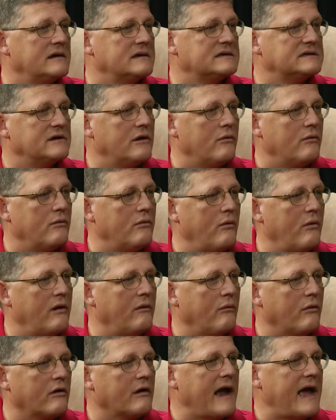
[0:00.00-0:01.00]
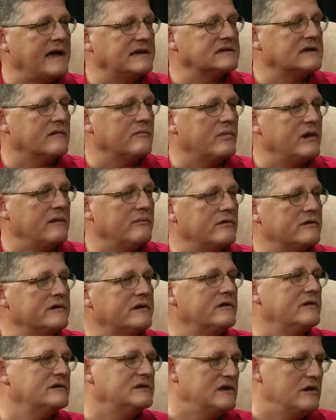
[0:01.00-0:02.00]
So what we're asking people to
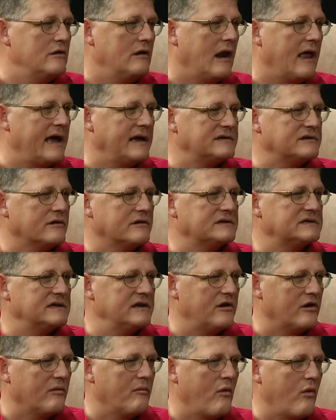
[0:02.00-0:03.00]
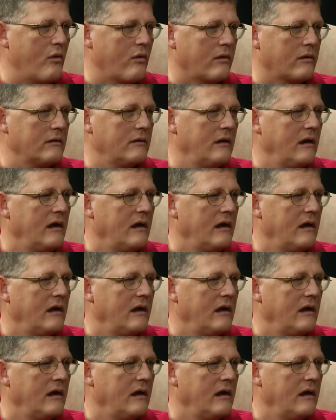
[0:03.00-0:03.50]
do is utilize our center more,